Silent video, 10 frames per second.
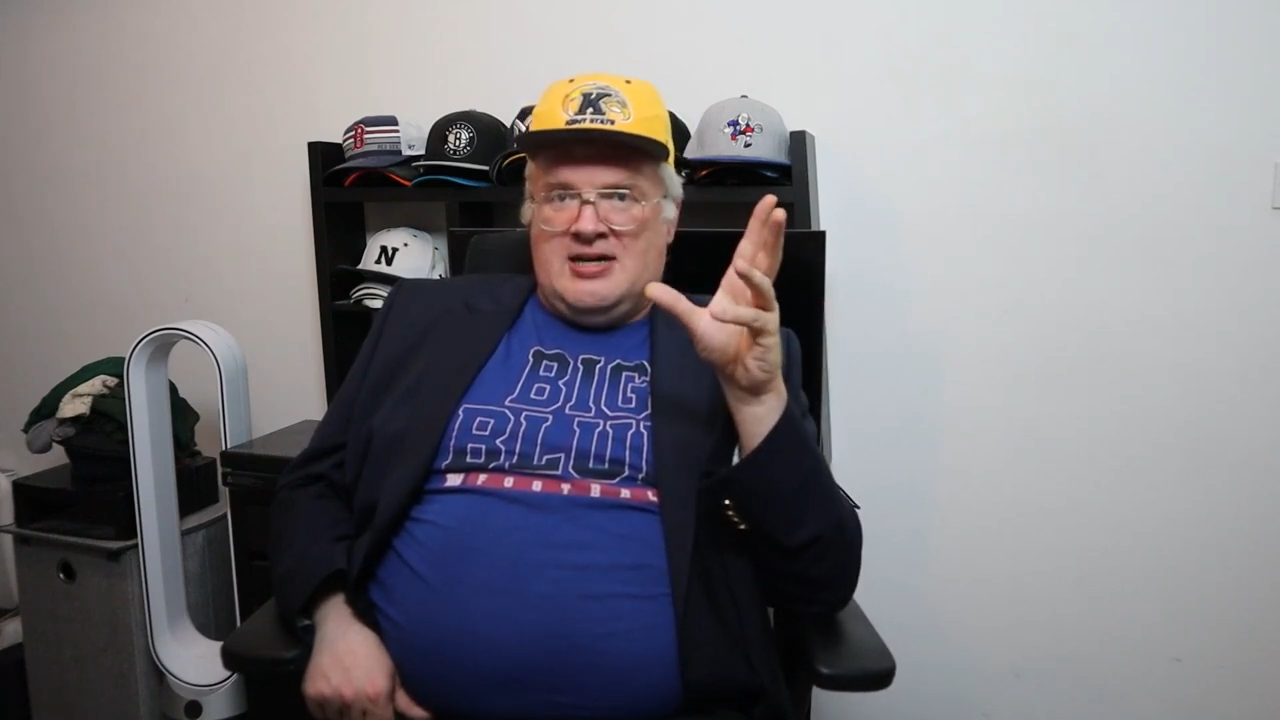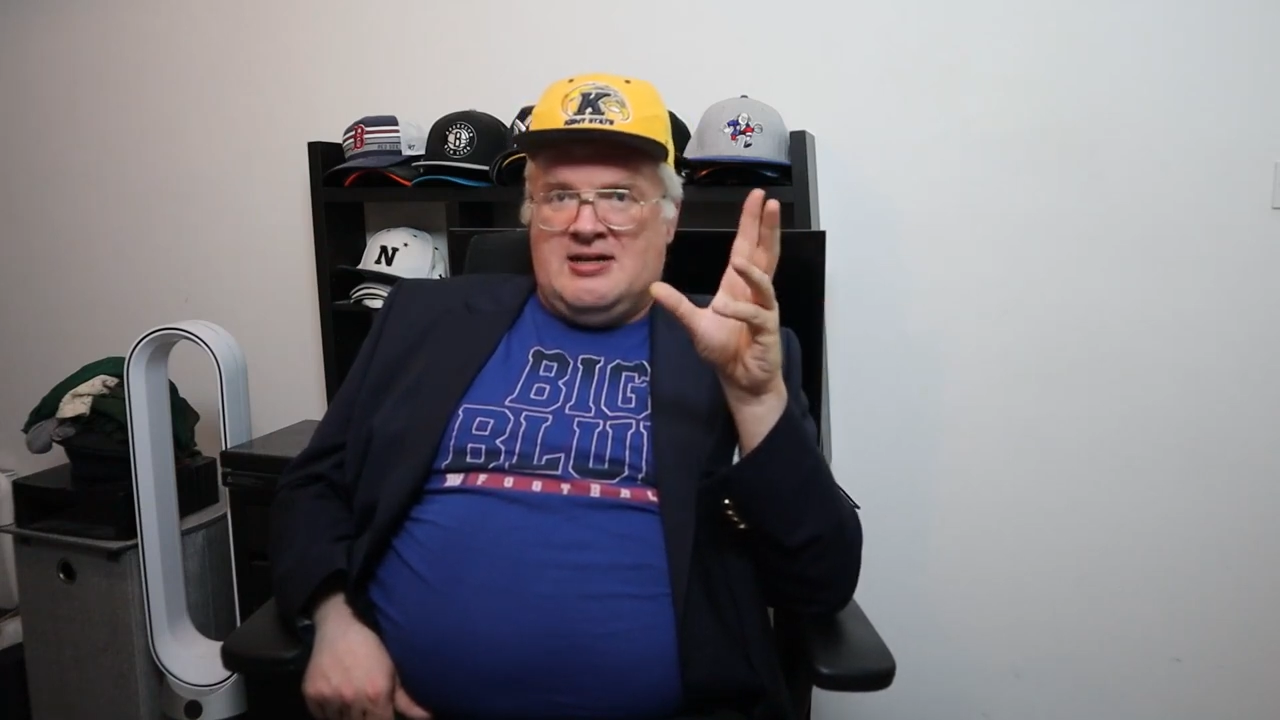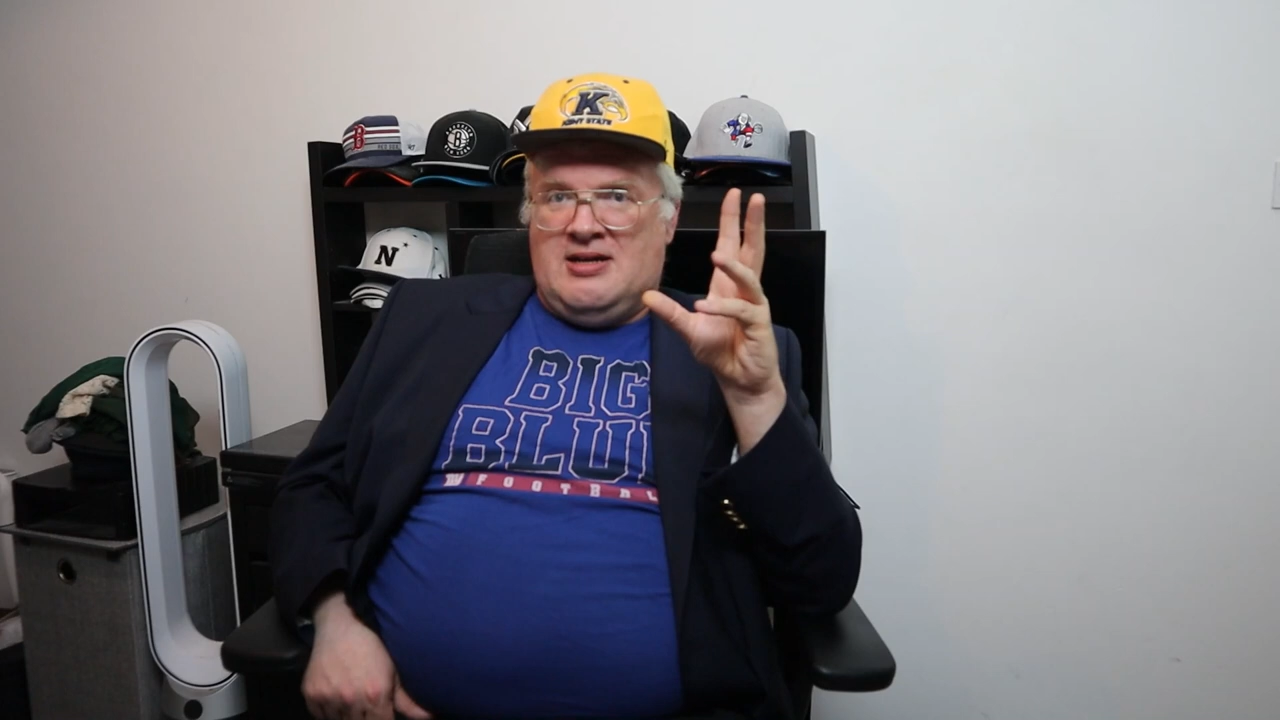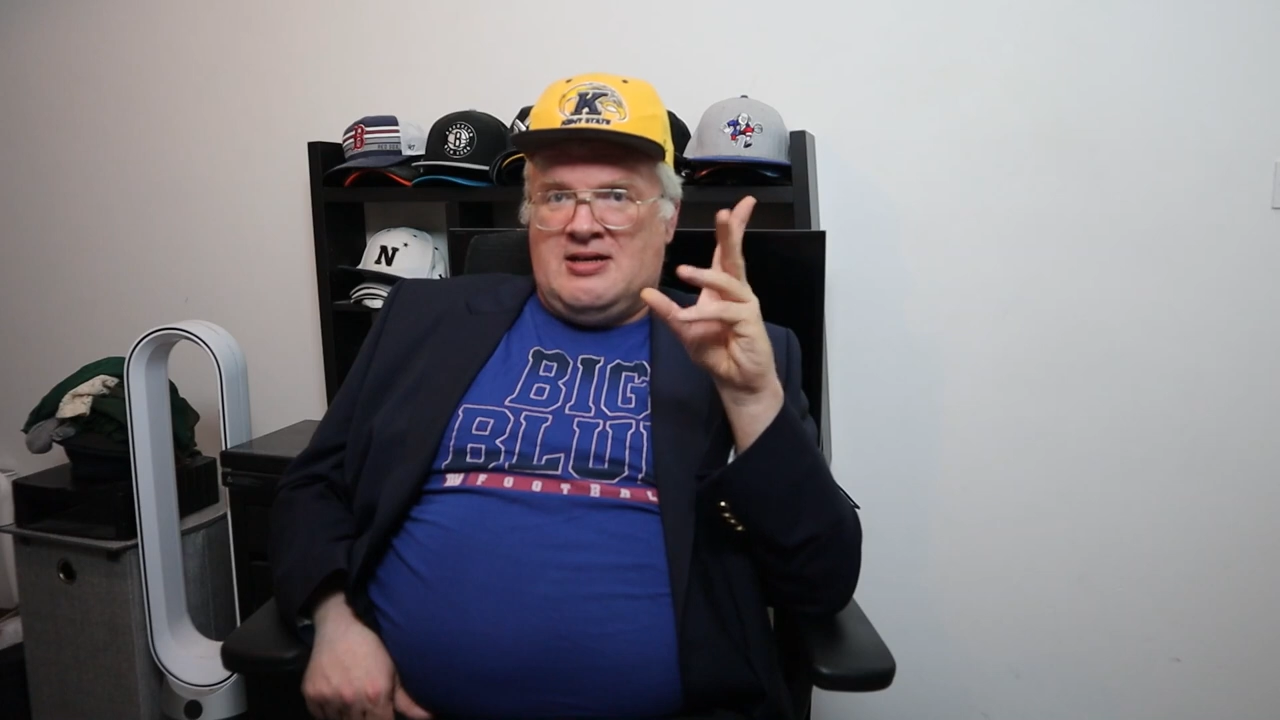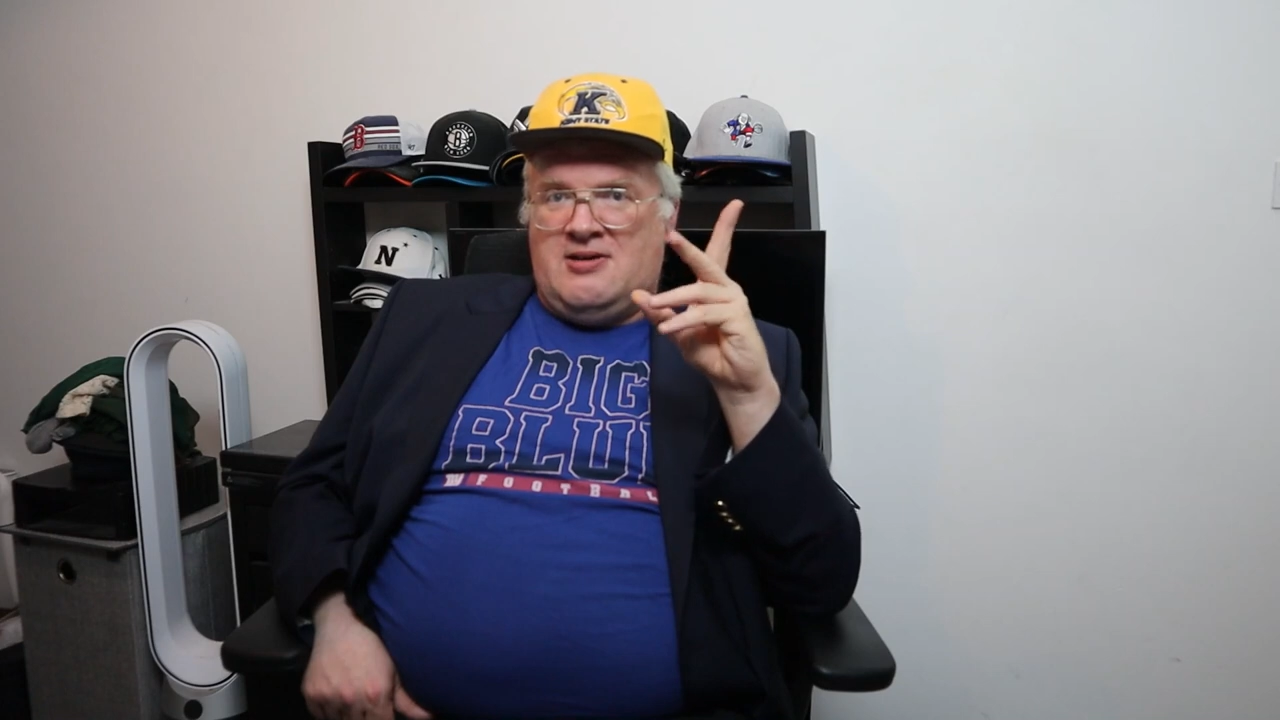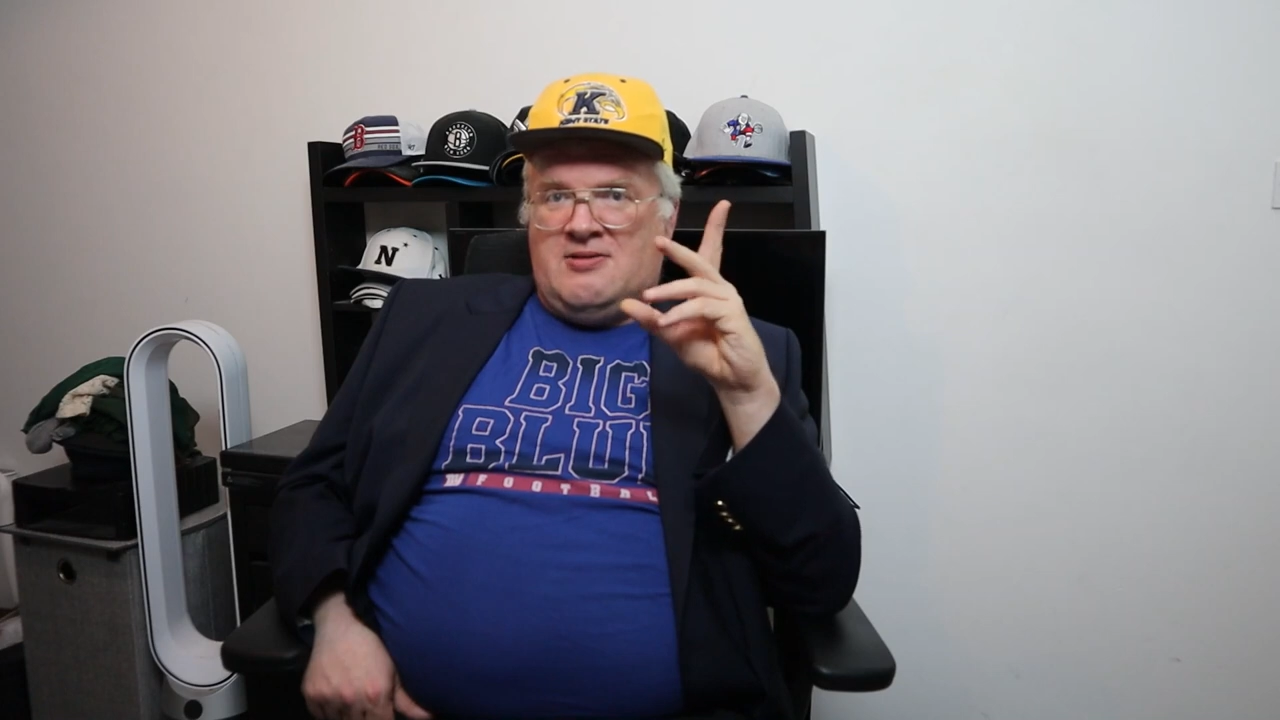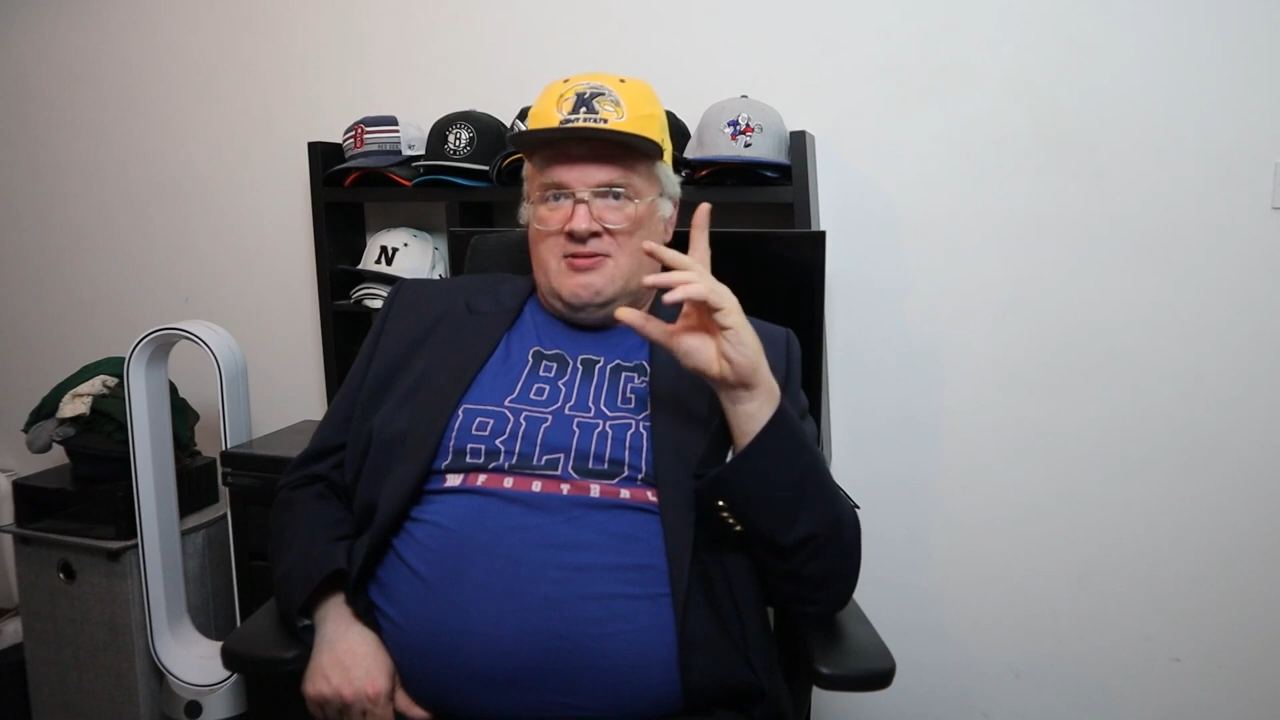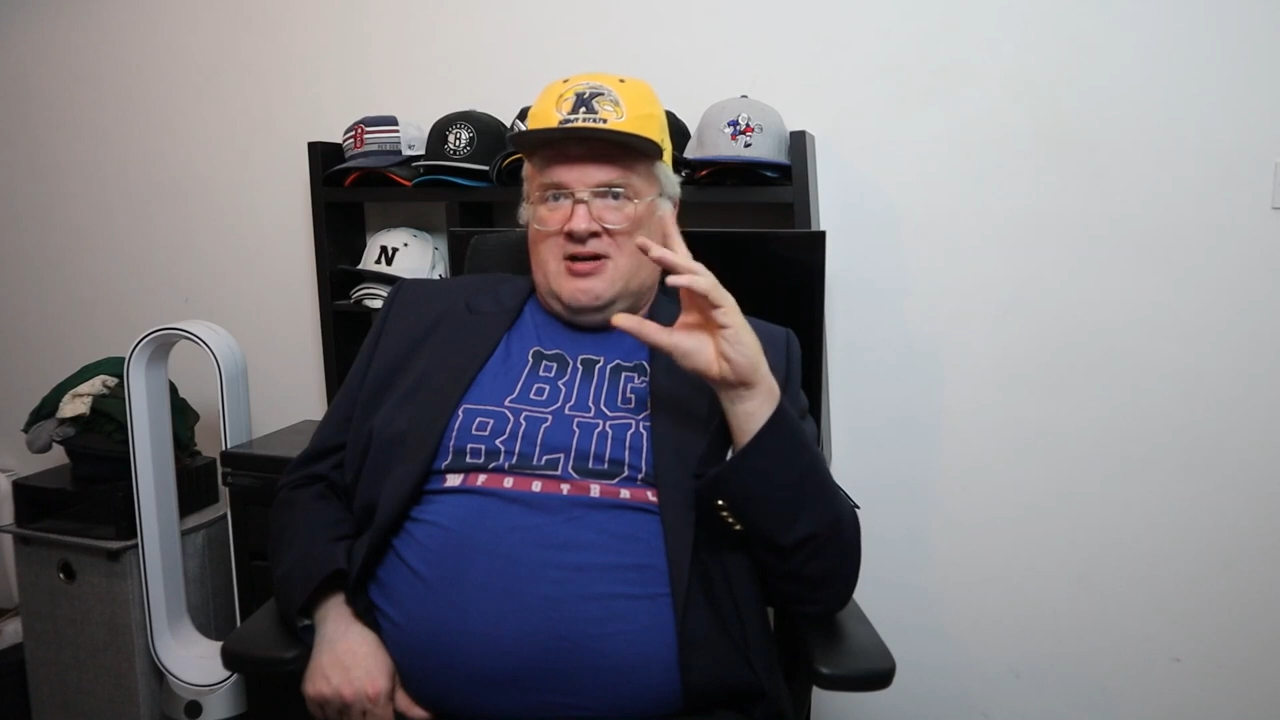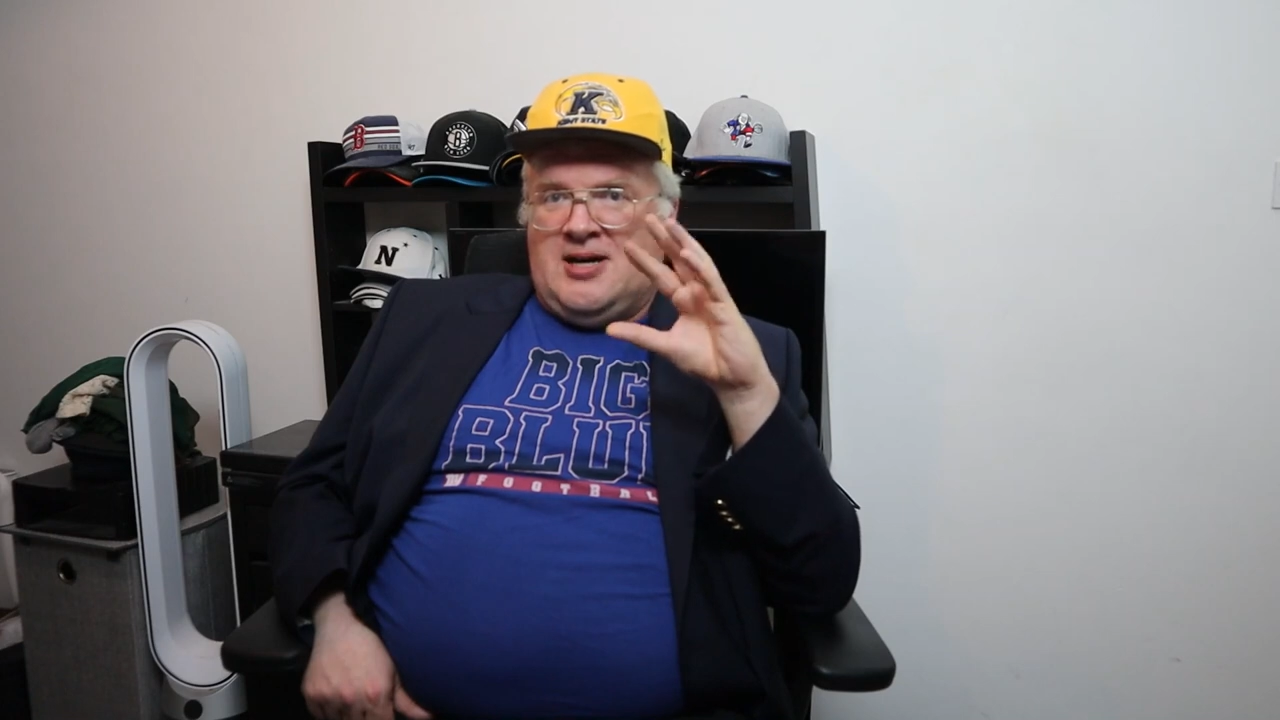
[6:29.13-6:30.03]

and like your